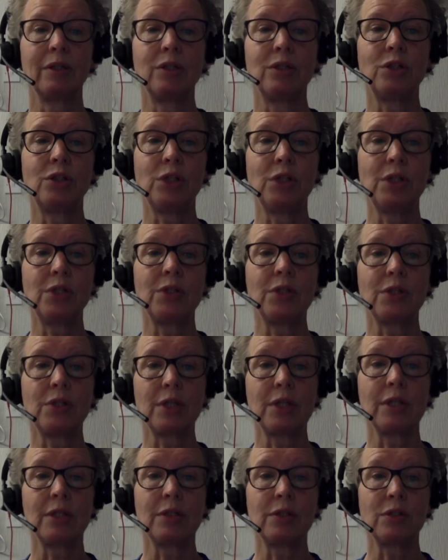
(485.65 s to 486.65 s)
Jesus
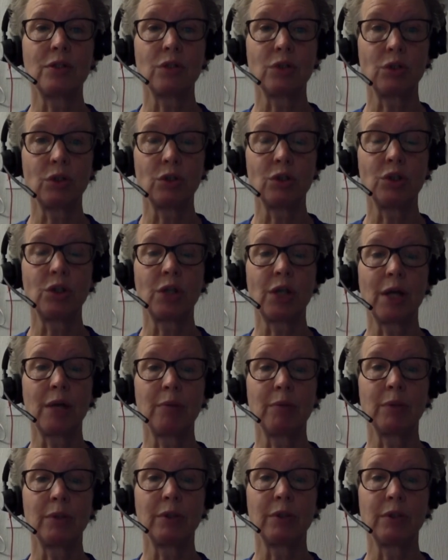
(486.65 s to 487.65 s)
is the Good
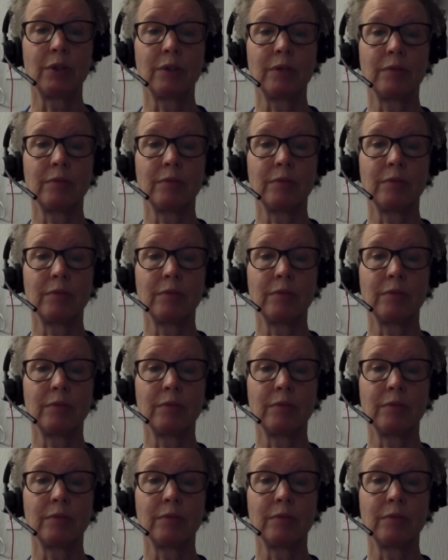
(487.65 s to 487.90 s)
Shepherd.